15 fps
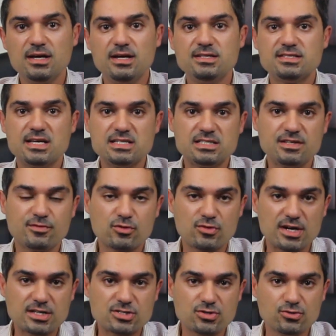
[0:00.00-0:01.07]
intensive
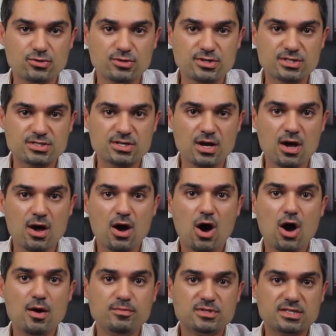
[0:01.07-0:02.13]
correction orders,
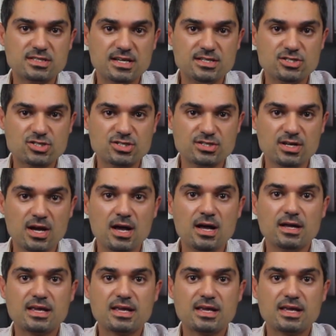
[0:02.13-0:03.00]
home detention